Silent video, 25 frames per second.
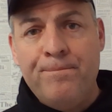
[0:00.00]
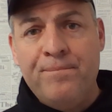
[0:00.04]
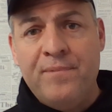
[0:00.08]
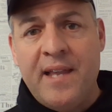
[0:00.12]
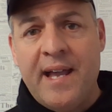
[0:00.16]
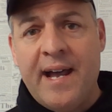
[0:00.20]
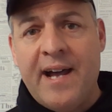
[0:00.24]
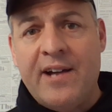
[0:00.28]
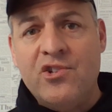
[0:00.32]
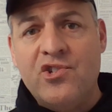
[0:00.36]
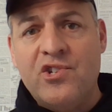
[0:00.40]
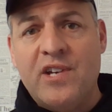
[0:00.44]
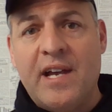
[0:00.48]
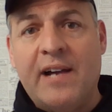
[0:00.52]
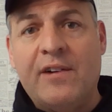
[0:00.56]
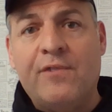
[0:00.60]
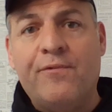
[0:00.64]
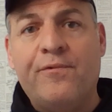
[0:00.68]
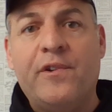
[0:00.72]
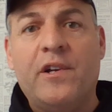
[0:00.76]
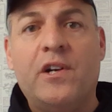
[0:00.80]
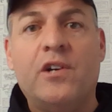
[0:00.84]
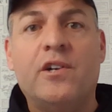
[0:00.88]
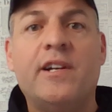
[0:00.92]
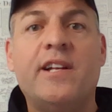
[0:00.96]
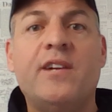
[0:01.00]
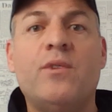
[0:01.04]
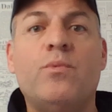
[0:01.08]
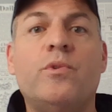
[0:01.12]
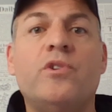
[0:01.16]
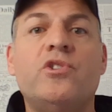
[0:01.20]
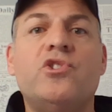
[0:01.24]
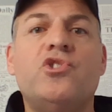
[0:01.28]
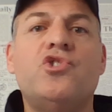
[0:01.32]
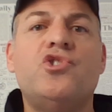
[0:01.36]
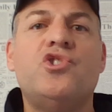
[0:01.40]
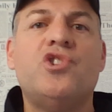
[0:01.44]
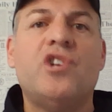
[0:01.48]
Now, Jack Flaherty
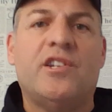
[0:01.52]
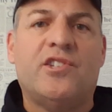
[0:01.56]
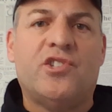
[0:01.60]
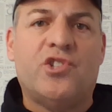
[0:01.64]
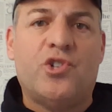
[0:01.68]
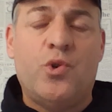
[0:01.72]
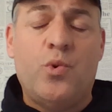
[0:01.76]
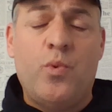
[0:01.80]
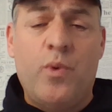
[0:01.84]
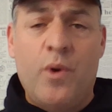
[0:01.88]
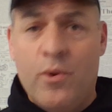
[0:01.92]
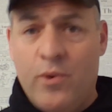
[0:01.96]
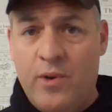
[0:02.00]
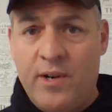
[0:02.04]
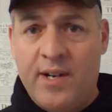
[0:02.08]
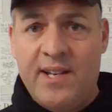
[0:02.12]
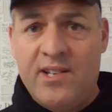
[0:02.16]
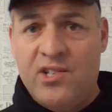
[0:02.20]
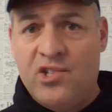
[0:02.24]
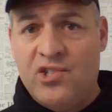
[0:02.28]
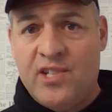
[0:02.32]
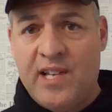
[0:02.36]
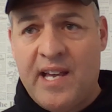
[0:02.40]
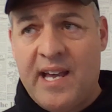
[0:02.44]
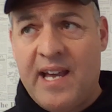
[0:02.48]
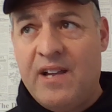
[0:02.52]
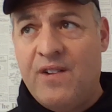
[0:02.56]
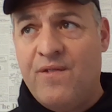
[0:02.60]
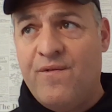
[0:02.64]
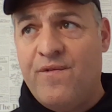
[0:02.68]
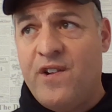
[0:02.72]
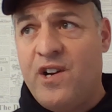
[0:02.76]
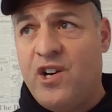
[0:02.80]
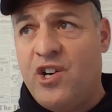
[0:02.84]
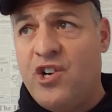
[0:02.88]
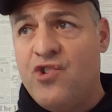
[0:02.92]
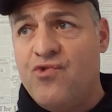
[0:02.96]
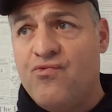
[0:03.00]
was just quoted as saying
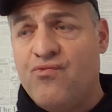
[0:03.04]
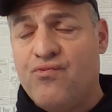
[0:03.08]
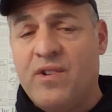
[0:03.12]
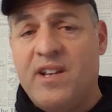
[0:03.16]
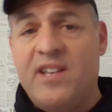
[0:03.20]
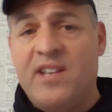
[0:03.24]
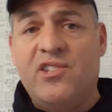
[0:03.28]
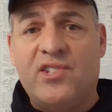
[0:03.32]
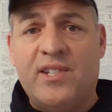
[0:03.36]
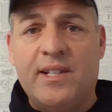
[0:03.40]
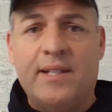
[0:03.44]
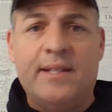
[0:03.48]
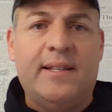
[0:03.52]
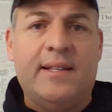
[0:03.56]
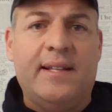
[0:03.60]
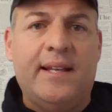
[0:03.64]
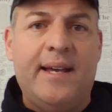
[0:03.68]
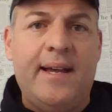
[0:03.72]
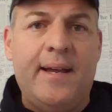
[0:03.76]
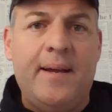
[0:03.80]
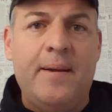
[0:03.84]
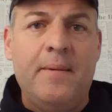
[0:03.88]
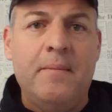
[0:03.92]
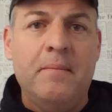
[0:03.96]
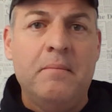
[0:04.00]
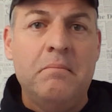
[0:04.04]
very recently,